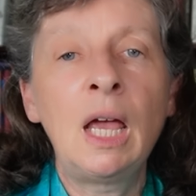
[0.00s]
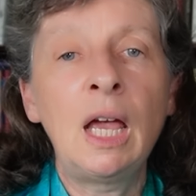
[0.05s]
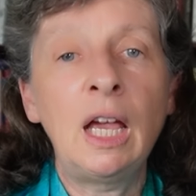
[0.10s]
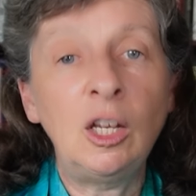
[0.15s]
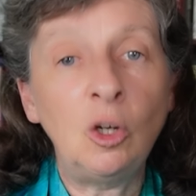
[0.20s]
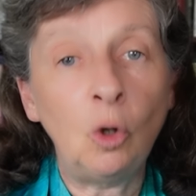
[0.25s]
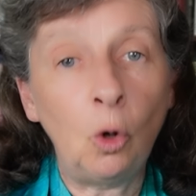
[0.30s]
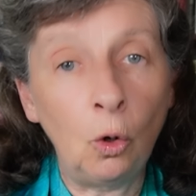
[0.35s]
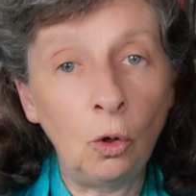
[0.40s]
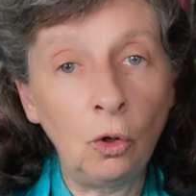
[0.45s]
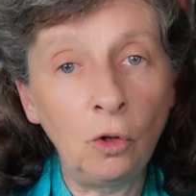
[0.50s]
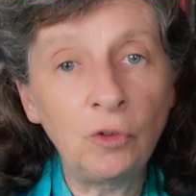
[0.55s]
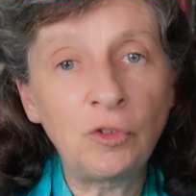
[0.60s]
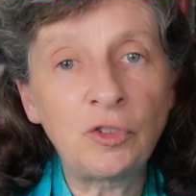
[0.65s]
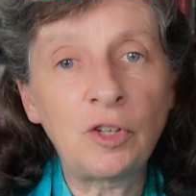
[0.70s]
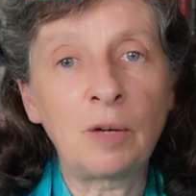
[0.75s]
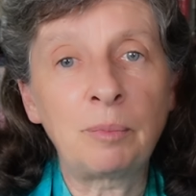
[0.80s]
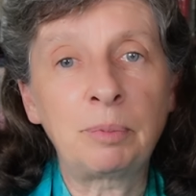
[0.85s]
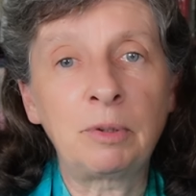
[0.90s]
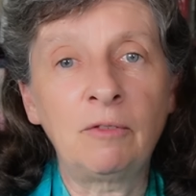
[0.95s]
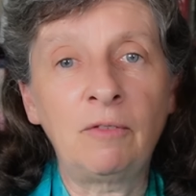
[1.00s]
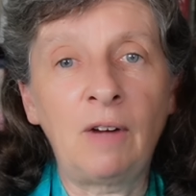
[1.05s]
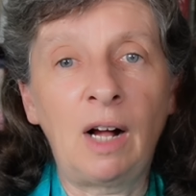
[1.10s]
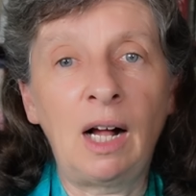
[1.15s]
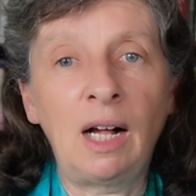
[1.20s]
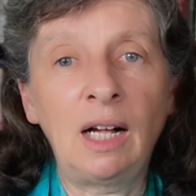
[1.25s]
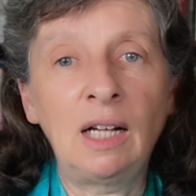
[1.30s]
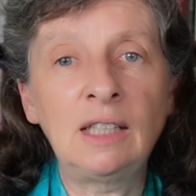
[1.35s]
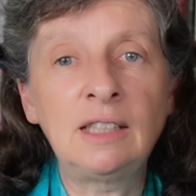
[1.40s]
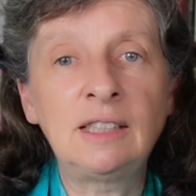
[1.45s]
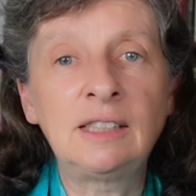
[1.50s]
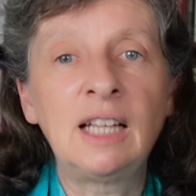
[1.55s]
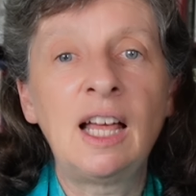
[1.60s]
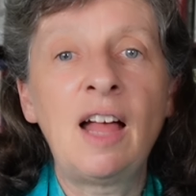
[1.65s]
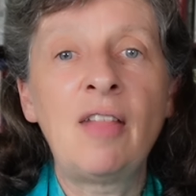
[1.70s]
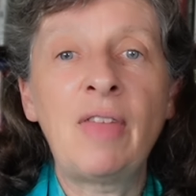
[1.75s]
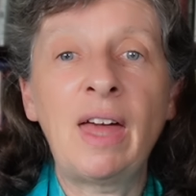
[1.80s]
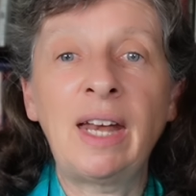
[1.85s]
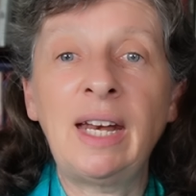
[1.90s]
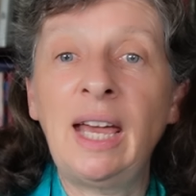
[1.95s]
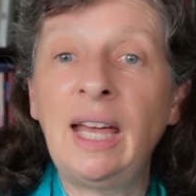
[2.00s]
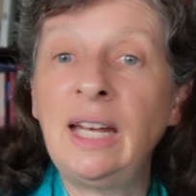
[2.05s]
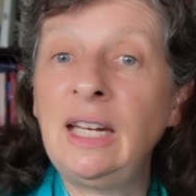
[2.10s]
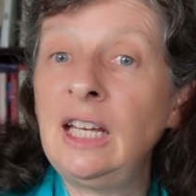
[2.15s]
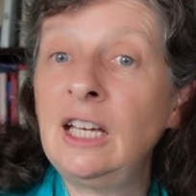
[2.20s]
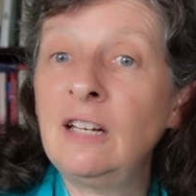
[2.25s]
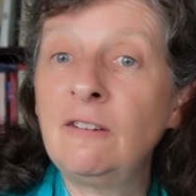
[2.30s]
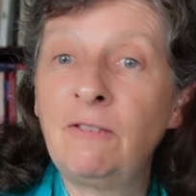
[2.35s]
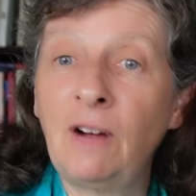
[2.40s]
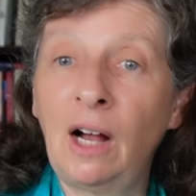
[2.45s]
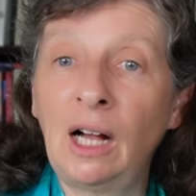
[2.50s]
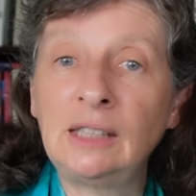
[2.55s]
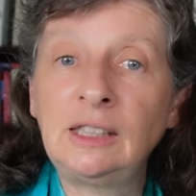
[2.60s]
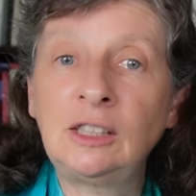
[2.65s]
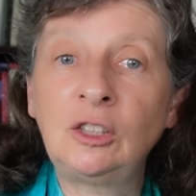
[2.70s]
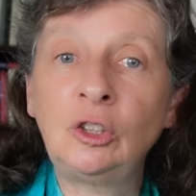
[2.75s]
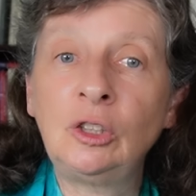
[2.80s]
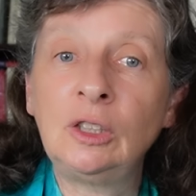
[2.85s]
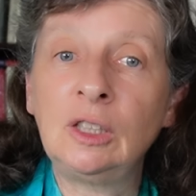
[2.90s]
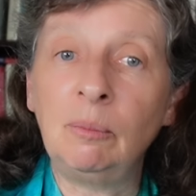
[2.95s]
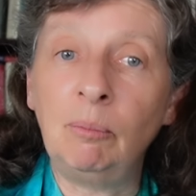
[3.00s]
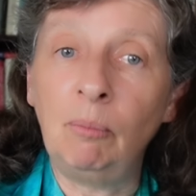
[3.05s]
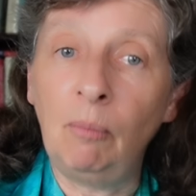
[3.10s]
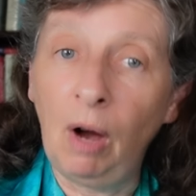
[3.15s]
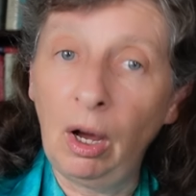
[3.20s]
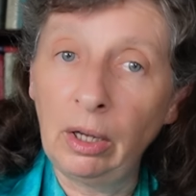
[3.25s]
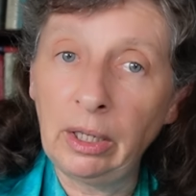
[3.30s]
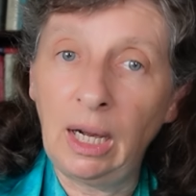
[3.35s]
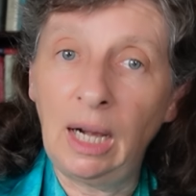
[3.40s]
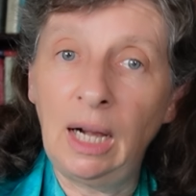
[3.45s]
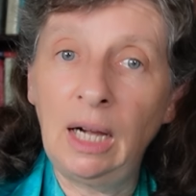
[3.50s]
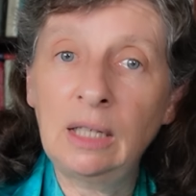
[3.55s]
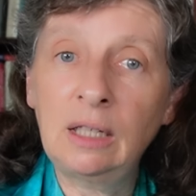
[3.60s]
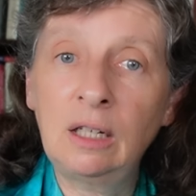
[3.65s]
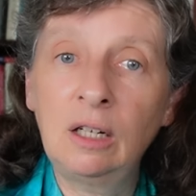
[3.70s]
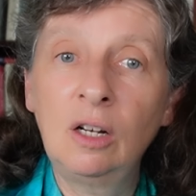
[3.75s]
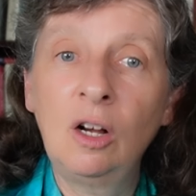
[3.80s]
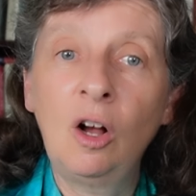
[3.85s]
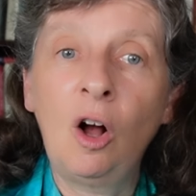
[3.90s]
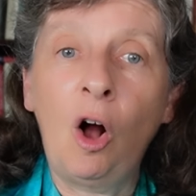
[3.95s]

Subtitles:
It also provides that any advice to the monarch